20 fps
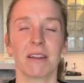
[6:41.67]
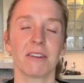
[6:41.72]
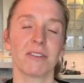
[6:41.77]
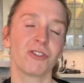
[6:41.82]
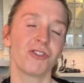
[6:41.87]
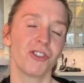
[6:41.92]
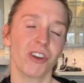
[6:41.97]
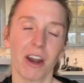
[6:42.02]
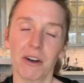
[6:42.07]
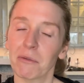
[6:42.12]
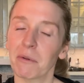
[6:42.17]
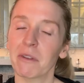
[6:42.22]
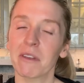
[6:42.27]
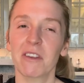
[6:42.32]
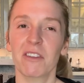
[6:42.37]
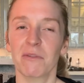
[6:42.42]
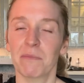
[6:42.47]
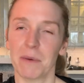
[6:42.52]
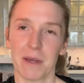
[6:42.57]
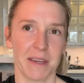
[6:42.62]
generally
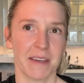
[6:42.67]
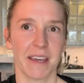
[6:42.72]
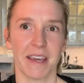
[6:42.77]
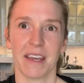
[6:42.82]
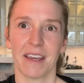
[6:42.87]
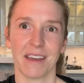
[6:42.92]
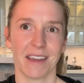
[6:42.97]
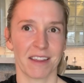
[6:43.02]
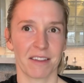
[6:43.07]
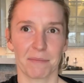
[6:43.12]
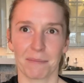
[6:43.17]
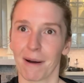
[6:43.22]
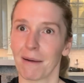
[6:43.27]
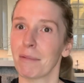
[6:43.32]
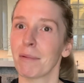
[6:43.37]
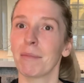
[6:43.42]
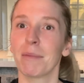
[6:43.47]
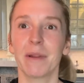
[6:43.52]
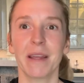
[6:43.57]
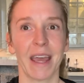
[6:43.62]
speaking, it's
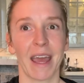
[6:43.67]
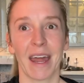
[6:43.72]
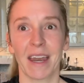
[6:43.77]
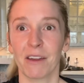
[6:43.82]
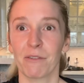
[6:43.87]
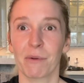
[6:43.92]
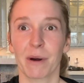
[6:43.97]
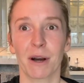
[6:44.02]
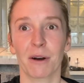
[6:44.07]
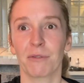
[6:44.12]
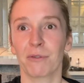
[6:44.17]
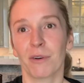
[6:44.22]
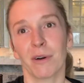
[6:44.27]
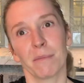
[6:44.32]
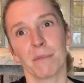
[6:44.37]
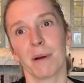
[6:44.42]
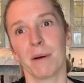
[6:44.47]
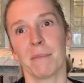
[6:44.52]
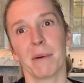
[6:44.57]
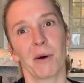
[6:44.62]
probably anywhere
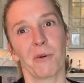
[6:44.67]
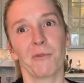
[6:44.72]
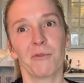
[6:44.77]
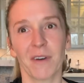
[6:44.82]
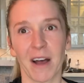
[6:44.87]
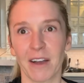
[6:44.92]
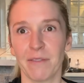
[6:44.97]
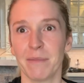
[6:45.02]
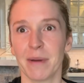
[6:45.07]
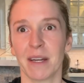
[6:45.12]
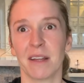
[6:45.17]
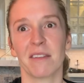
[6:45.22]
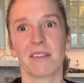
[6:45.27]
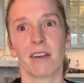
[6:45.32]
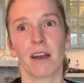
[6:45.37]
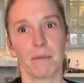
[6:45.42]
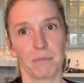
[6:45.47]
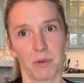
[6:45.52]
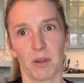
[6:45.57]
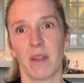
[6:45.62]
from about five minutes
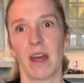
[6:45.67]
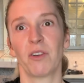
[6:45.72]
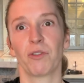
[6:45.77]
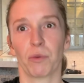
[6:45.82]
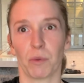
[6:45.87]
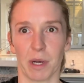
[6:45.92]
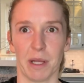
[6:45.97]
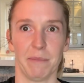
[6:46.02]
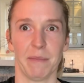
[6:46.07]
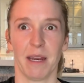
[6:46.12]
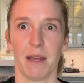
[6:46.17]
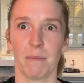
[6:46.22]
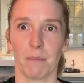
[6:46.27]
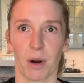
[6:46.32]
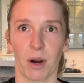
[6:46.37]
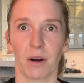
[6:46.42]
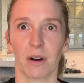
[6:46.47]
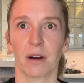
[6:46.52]
up to that 20 minute mark.